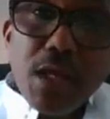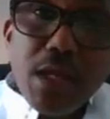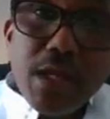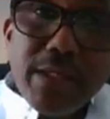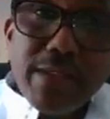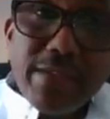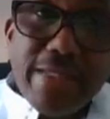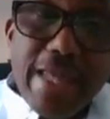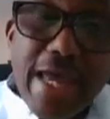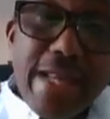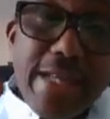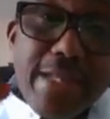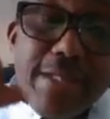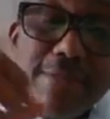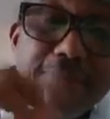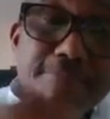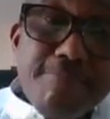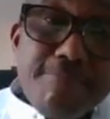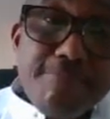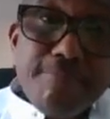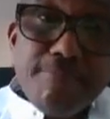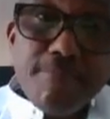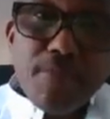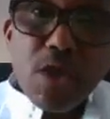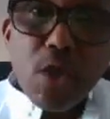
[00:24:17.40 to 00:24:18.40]
Then,
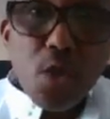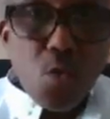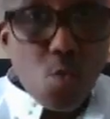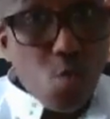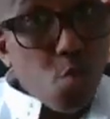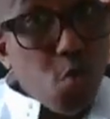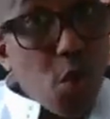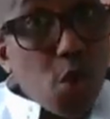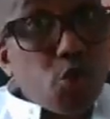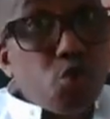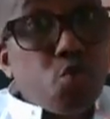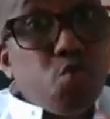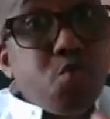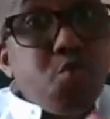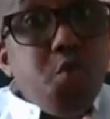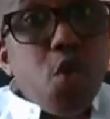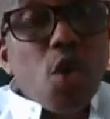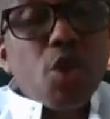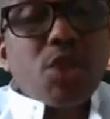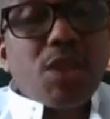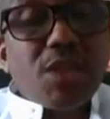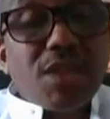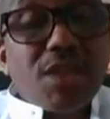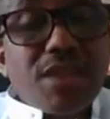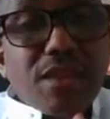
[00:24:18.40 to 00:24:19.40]
what
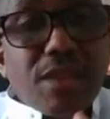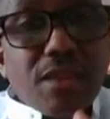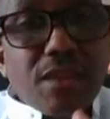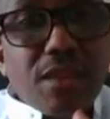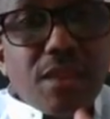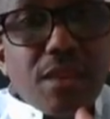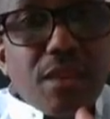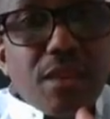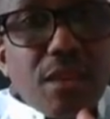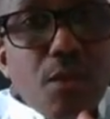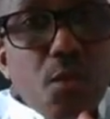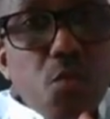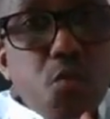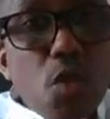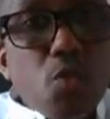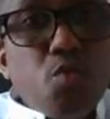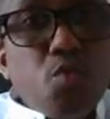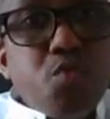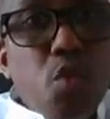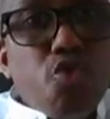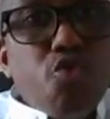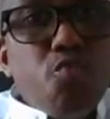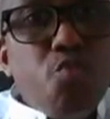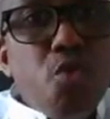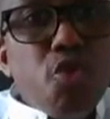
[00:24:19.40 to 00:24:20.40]

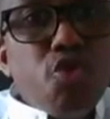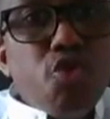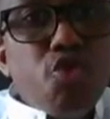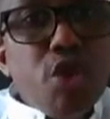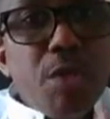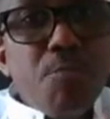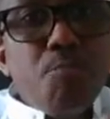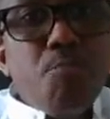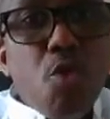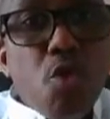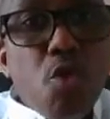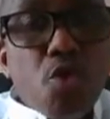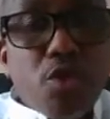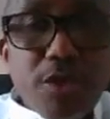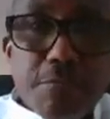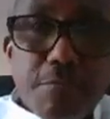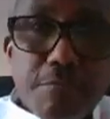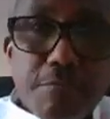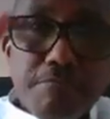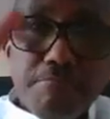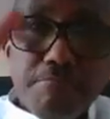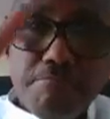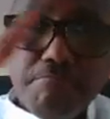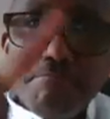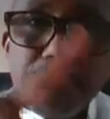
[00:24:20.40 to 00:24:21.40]
was most important?
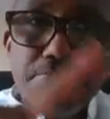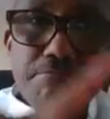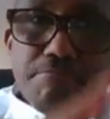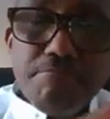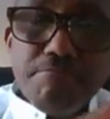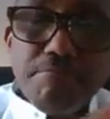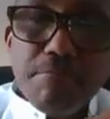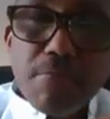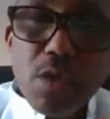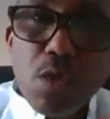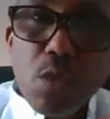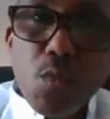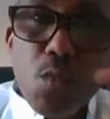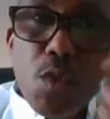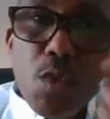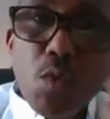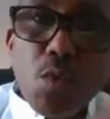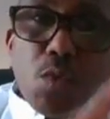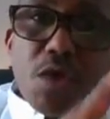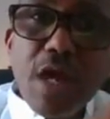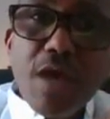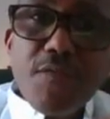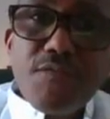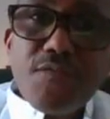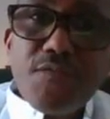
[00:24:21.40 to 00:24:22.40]
We
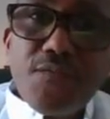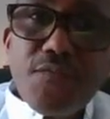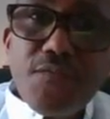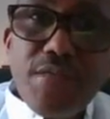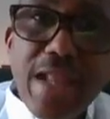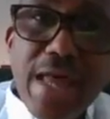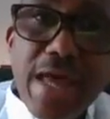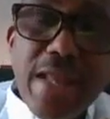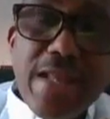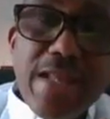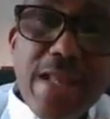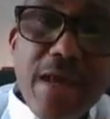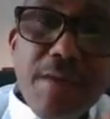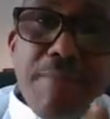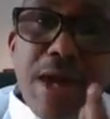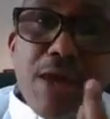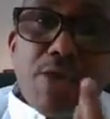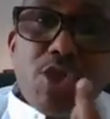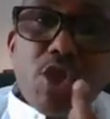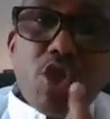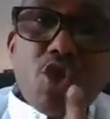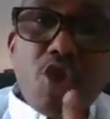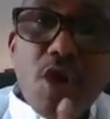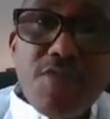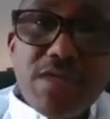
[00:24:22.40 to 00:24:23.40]
would have learned about
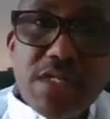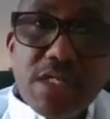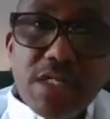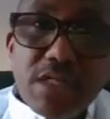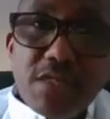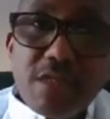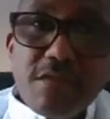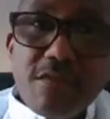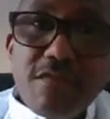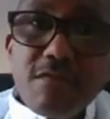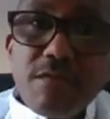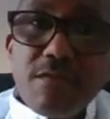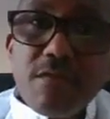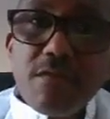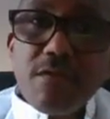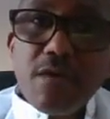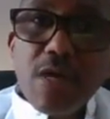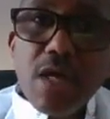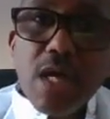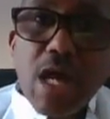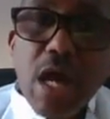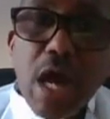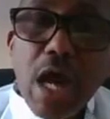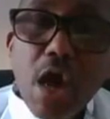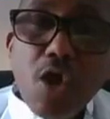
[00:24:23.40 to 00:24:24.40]
the governance,
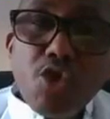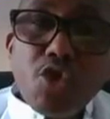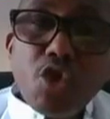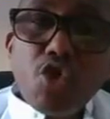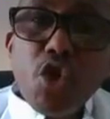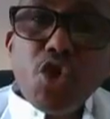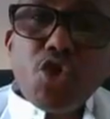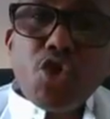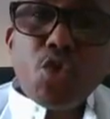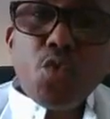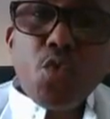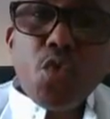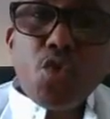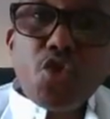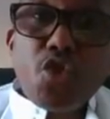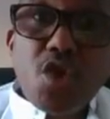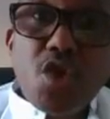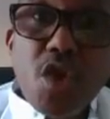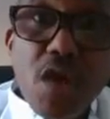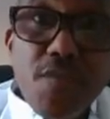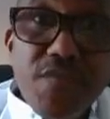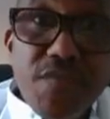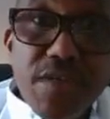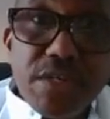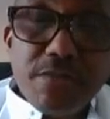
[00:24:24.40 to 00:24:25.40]
how the country was
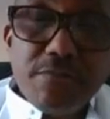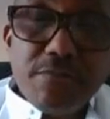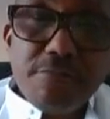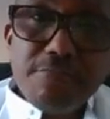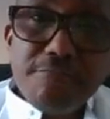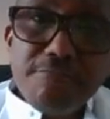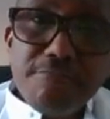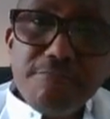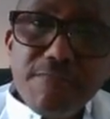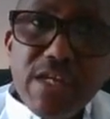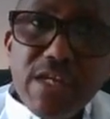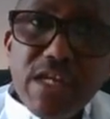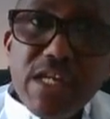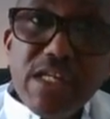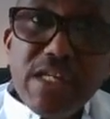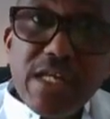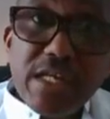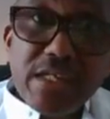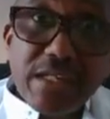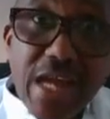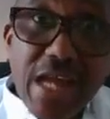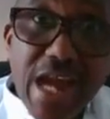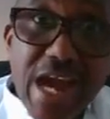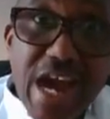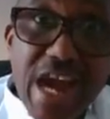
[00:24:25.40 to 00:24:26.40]
governed in
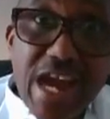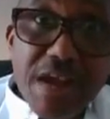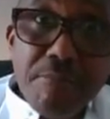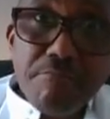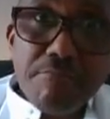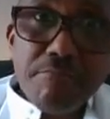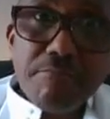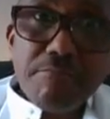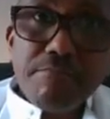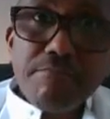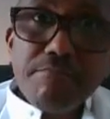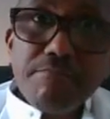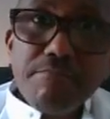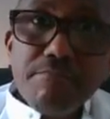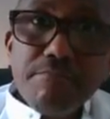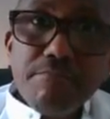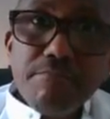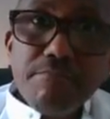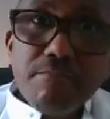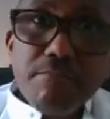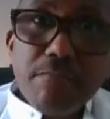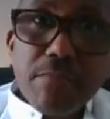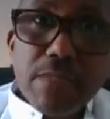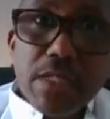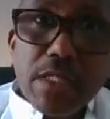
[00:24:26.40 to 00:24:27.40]
that time,
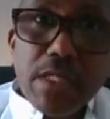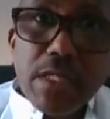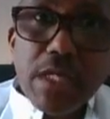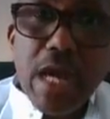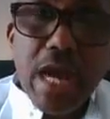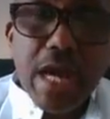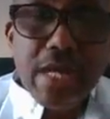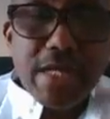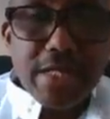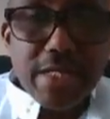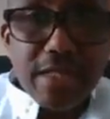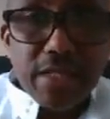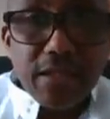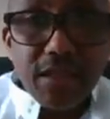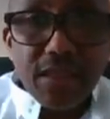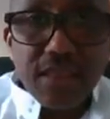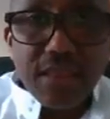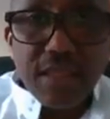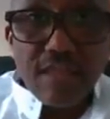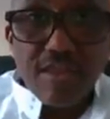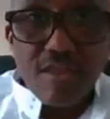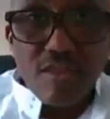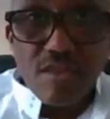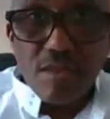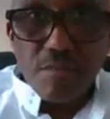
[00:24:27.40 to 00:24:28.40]
and
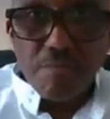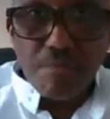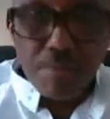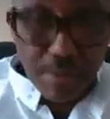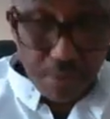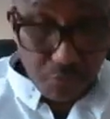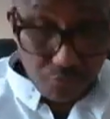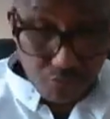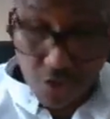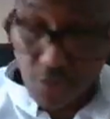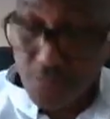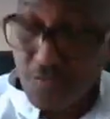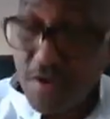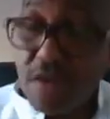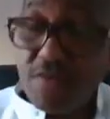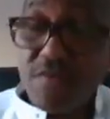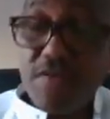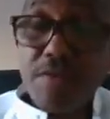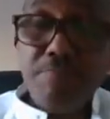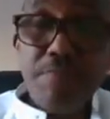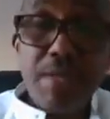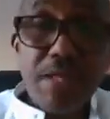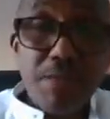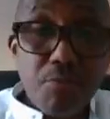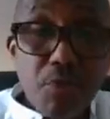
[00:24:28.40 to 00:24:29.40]
these
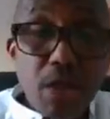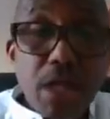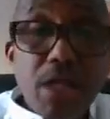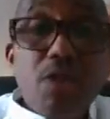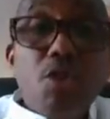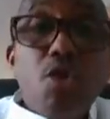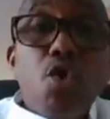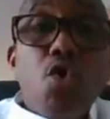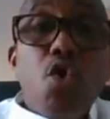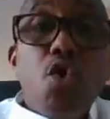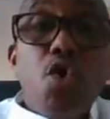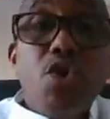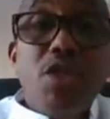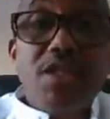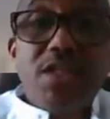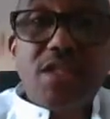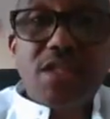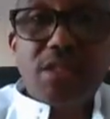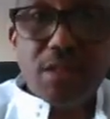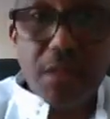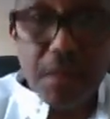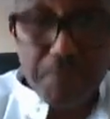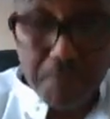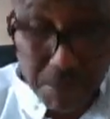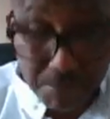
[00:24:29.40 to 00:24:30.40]
surviving people and other
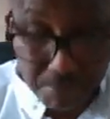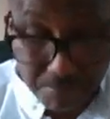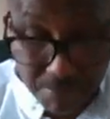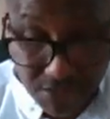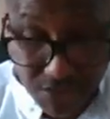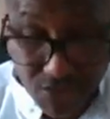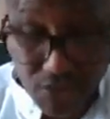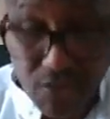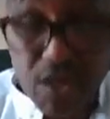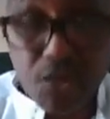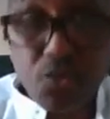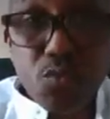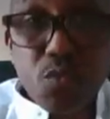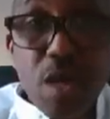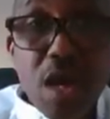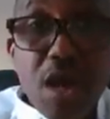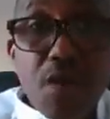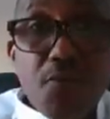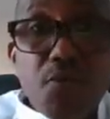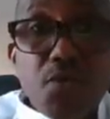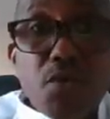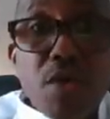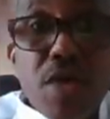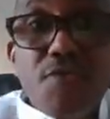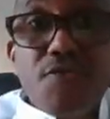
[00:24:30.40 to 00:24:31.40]
materials we
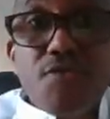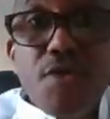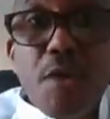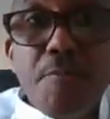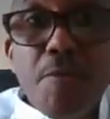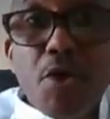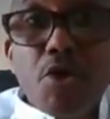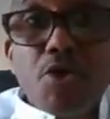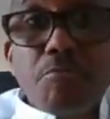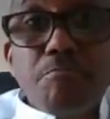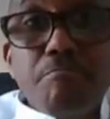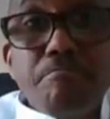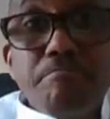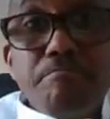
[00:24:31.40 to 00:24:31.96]
would have come on.